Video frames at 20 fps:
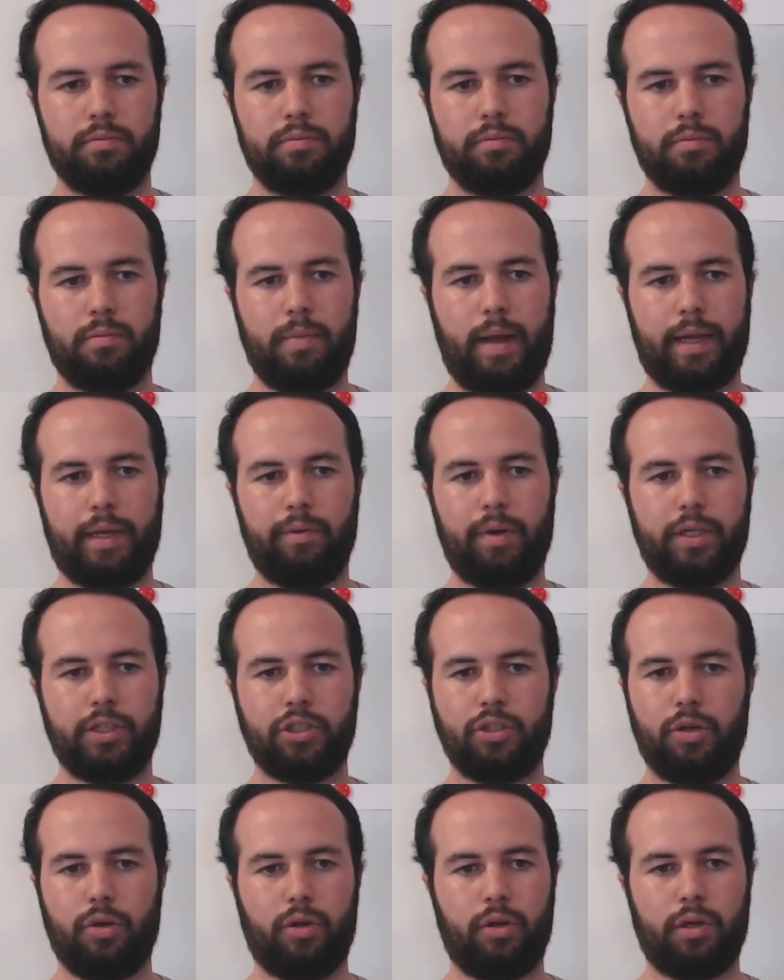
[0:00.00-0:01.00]

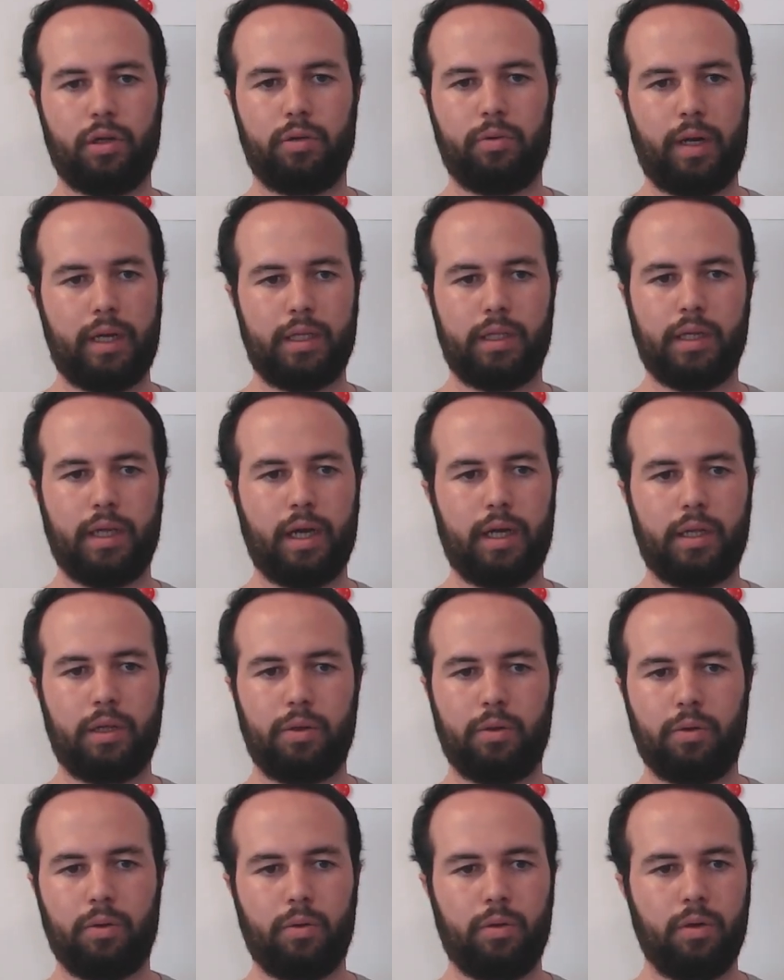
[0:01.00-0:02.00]
migration or creating a
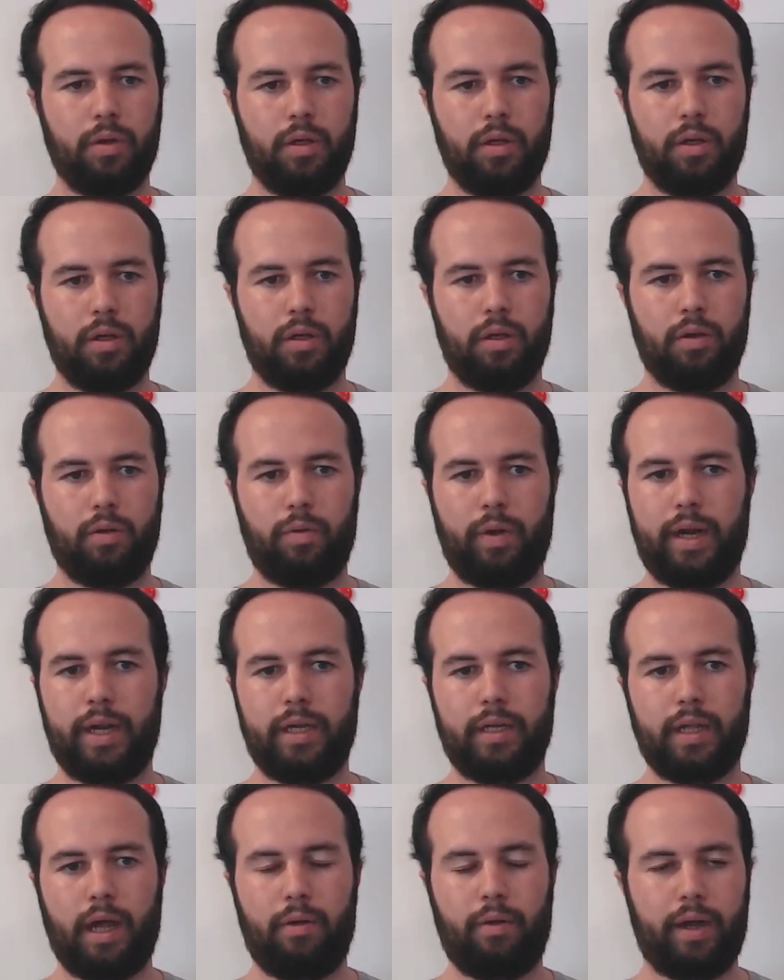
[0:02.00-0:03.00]
new
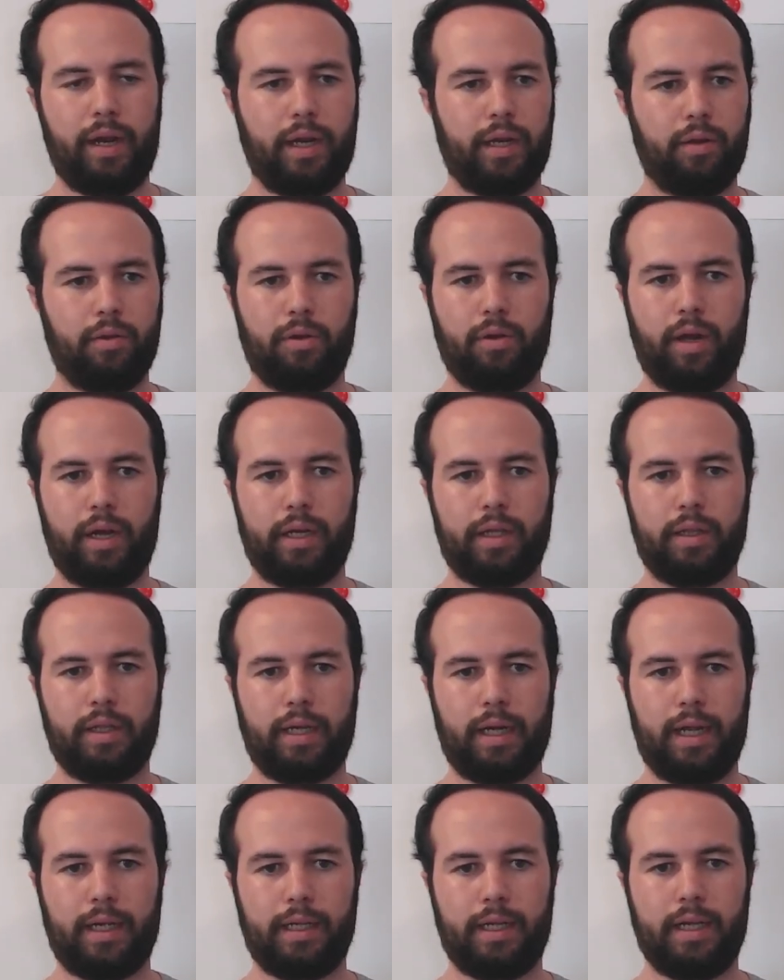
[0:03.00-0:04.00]
RAID array or anything
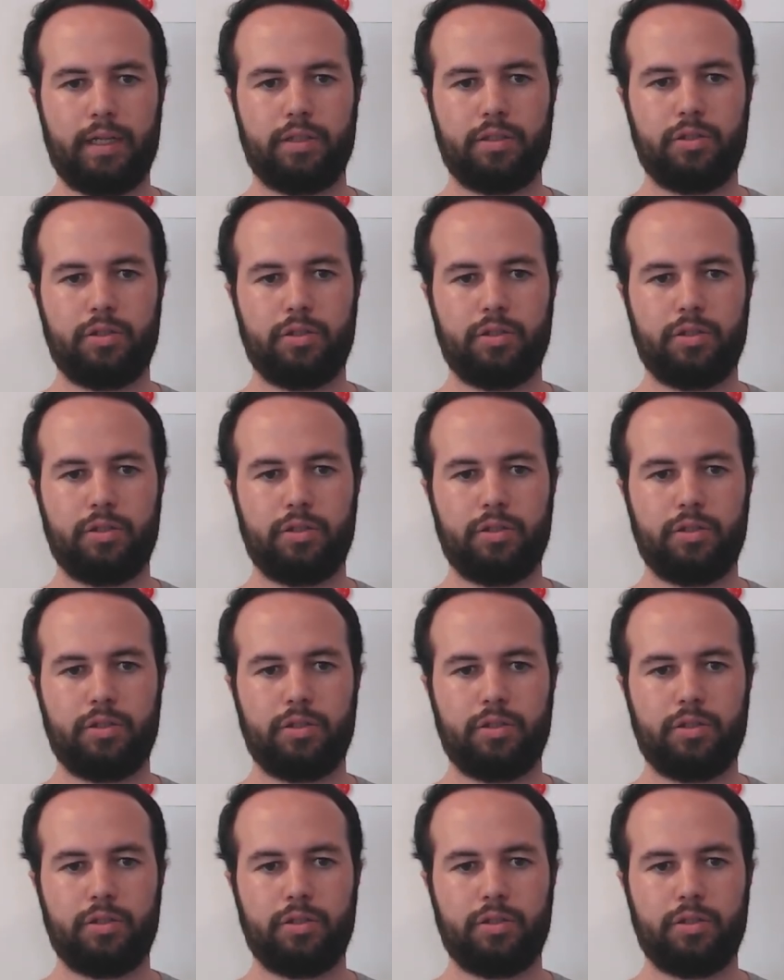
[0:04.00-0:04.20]
like that.